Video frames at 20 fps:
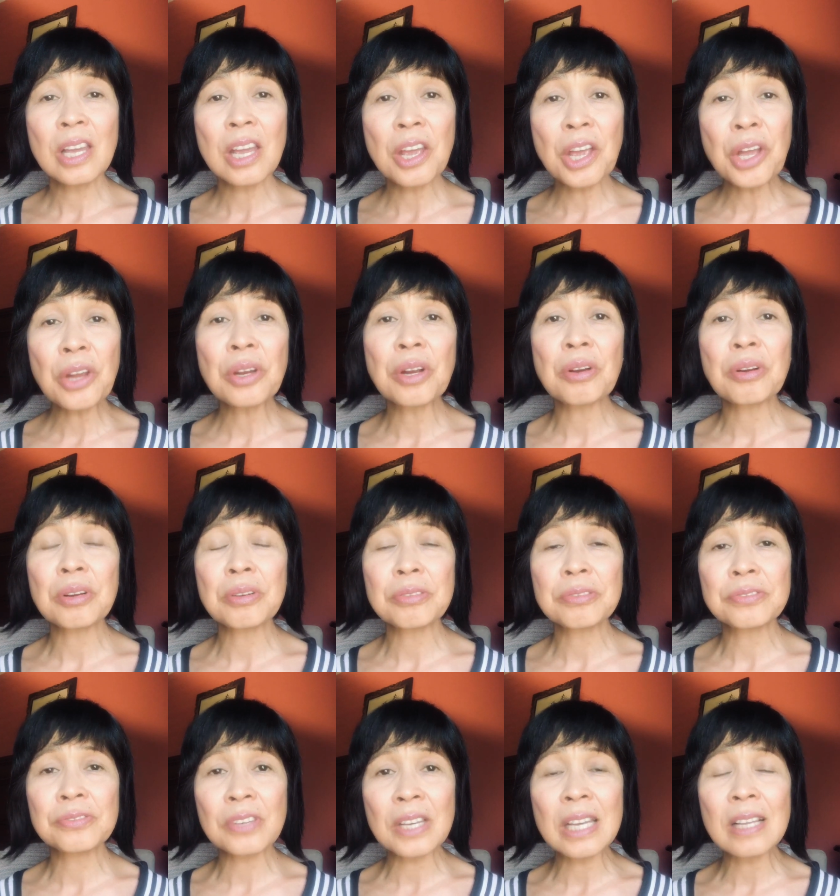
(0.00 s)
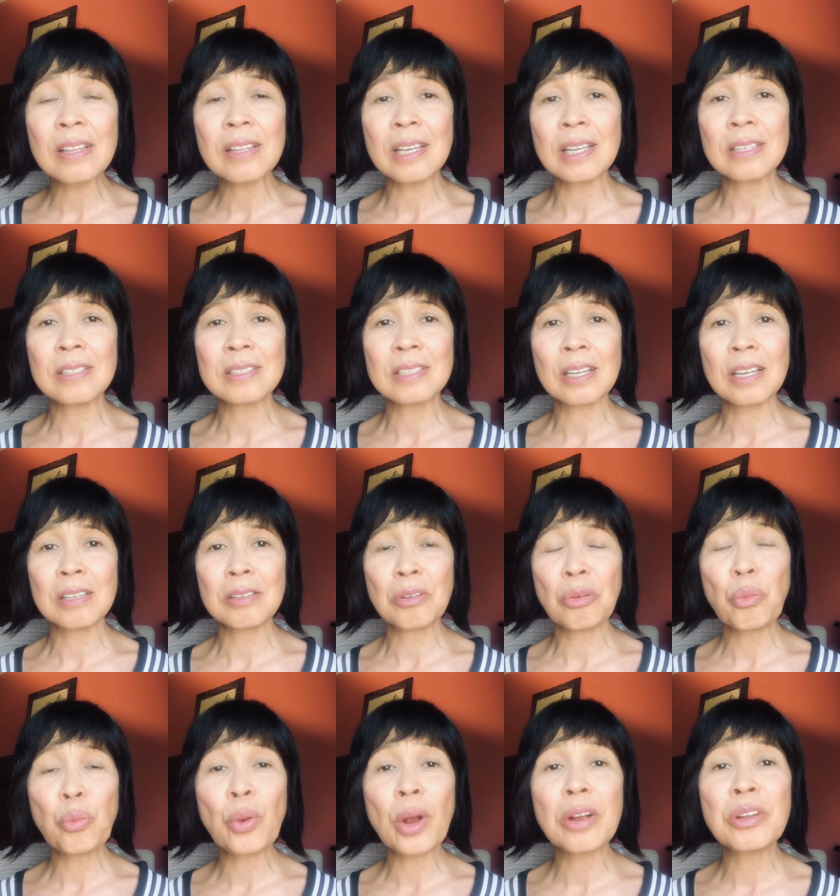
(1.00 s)
inner feelings and
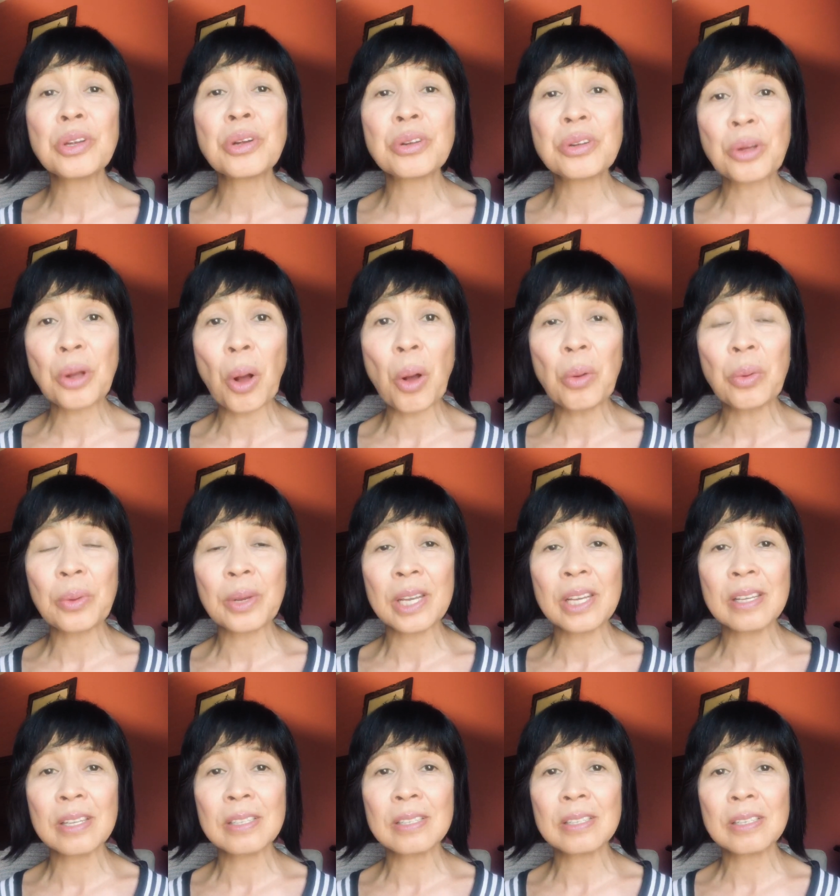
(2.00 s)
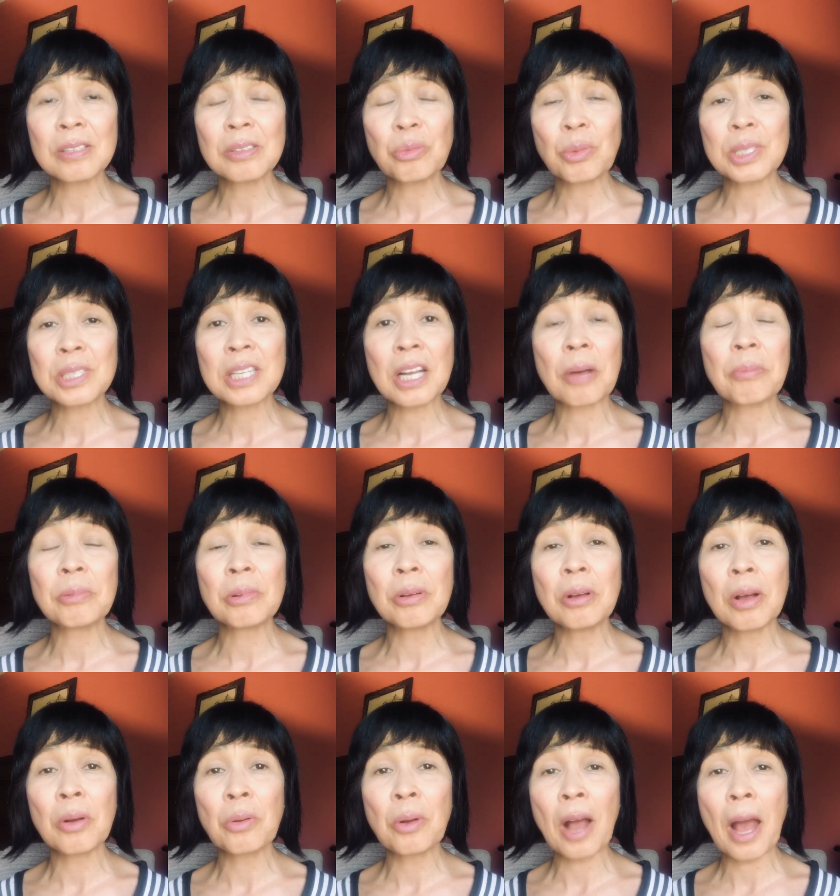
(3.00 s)
where you're going and what's
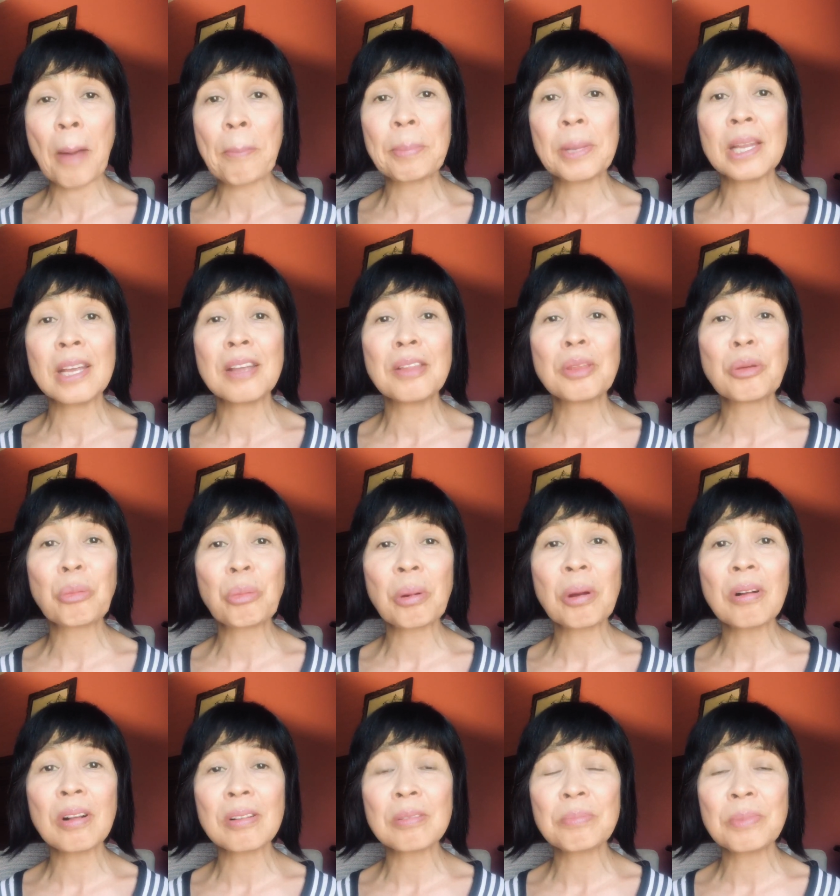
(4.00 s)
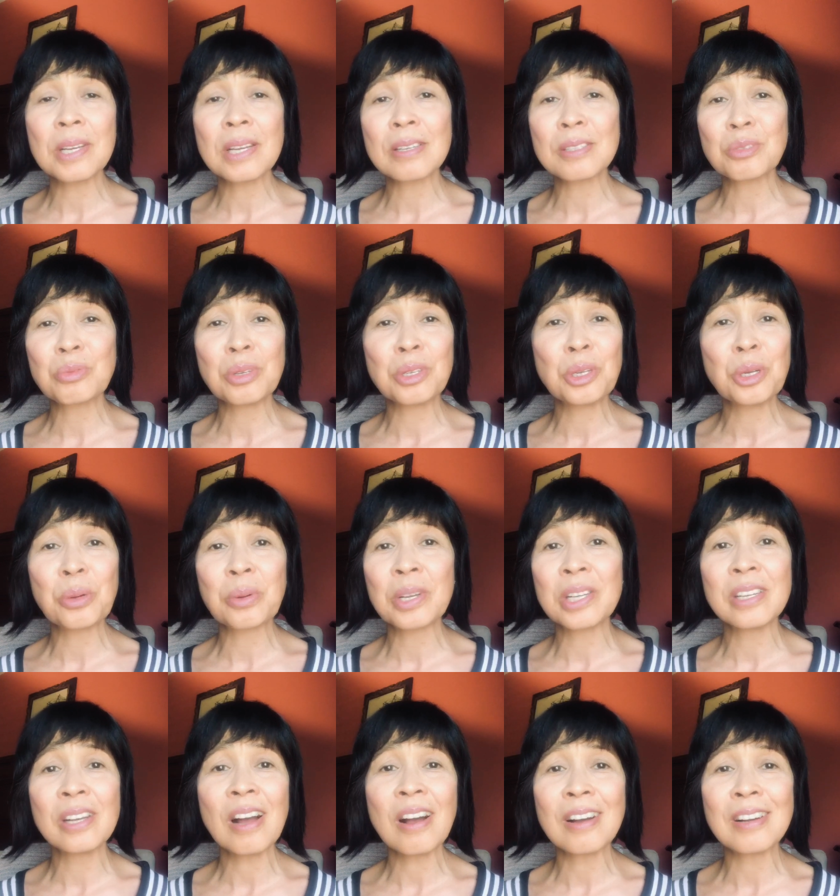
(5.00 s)
happening in the world. Because when you were
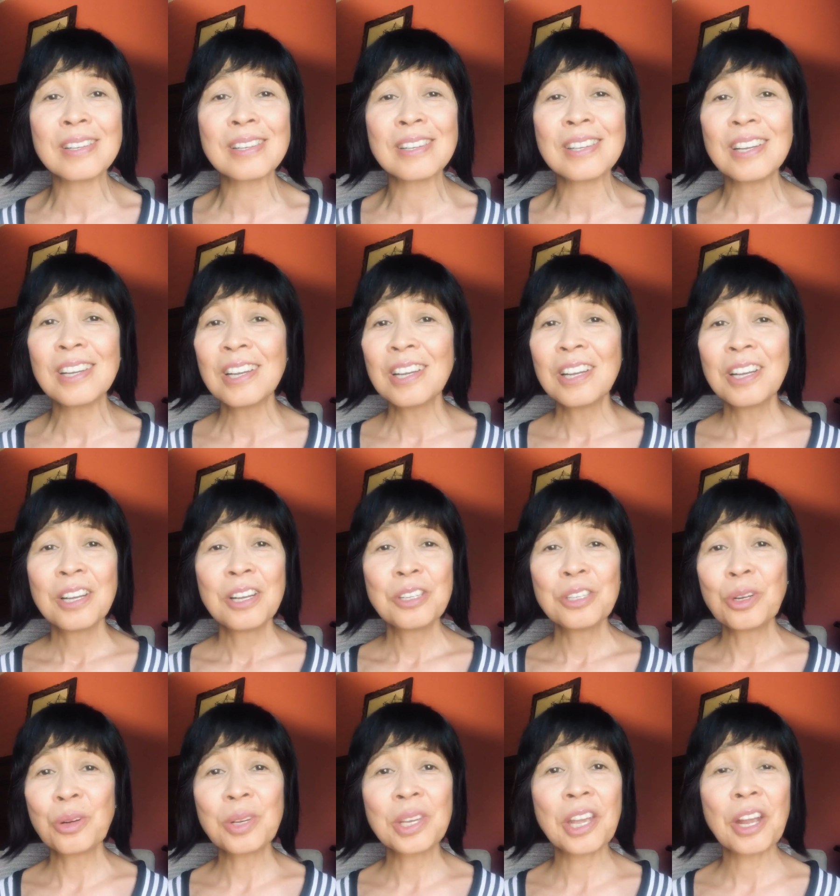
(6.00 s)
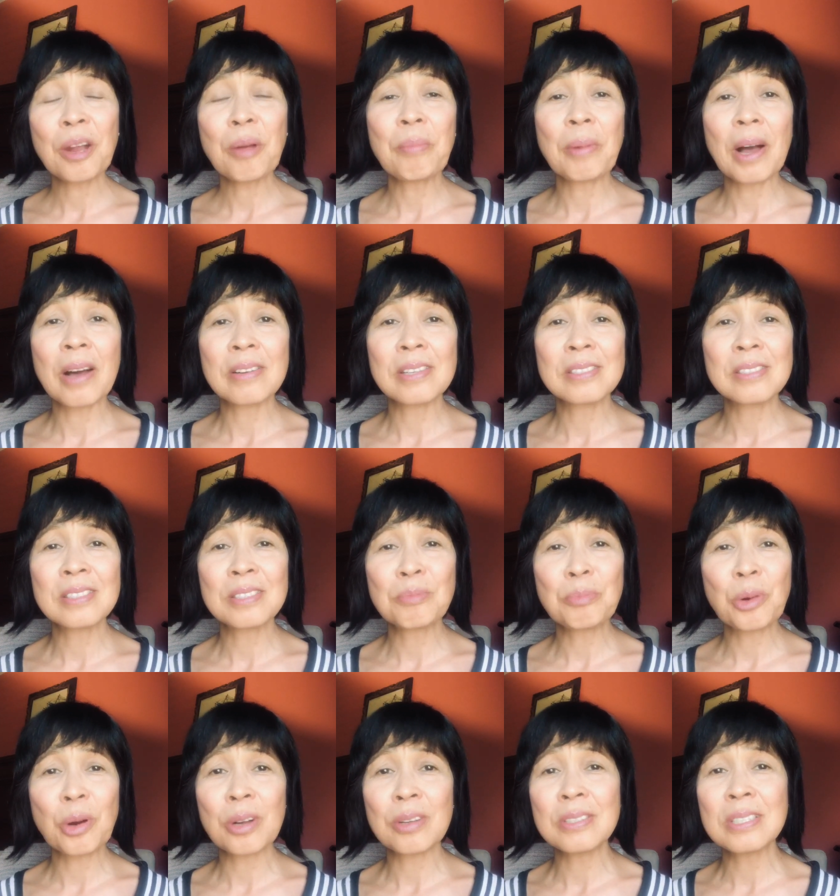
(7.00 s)
young, you don't care about it. It's
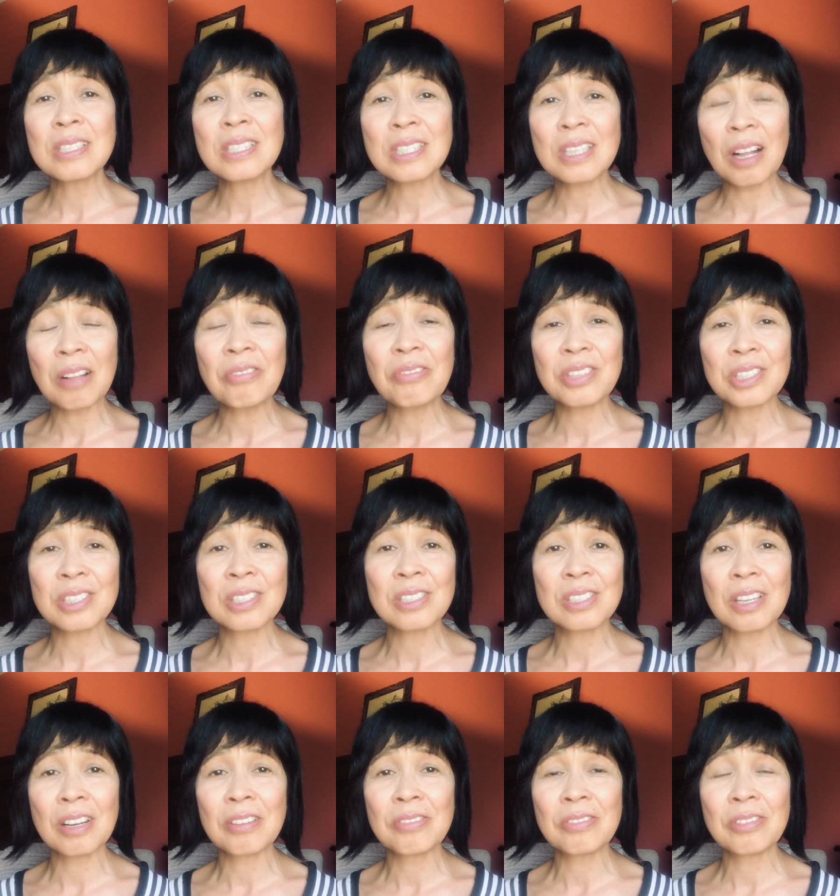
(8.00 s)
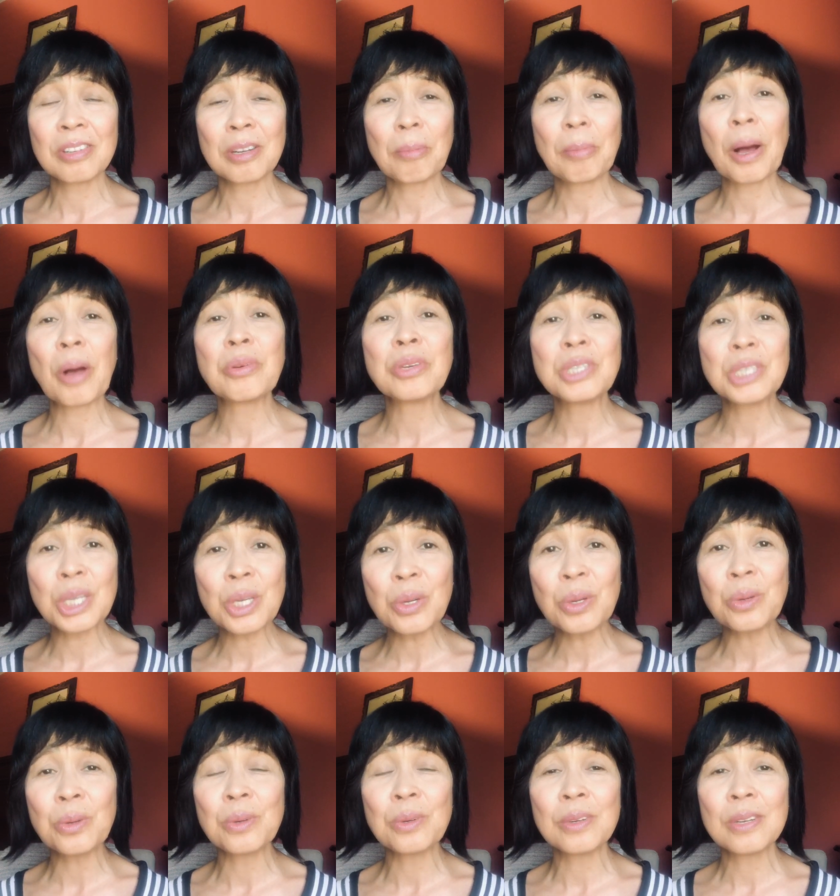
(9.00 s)
more unselfish stuff and about
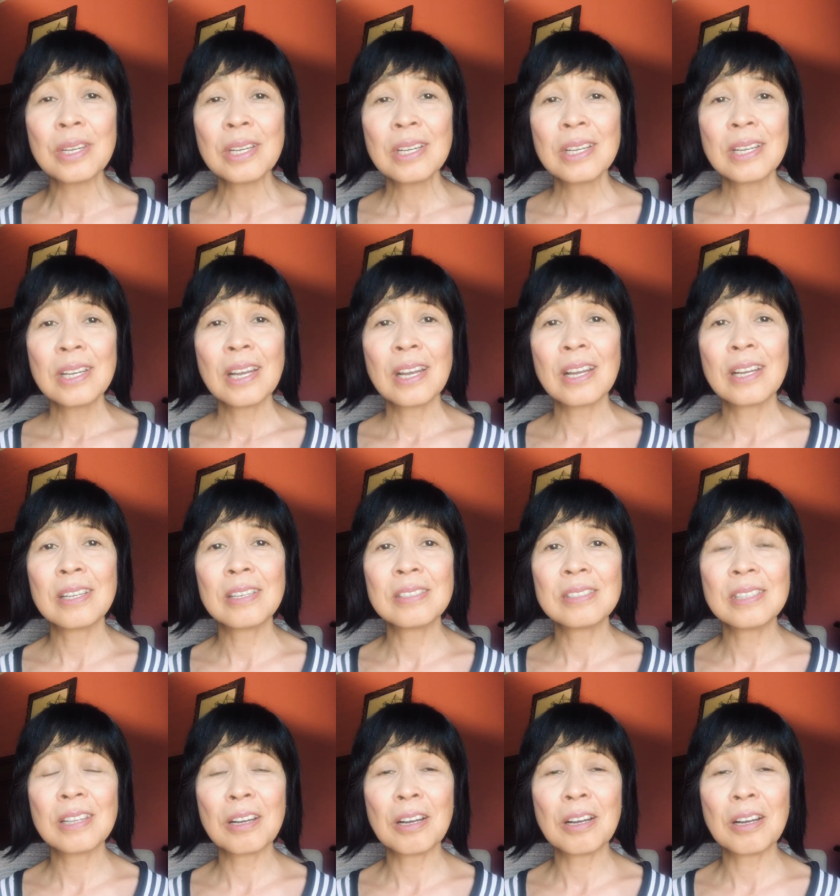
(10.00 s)
you and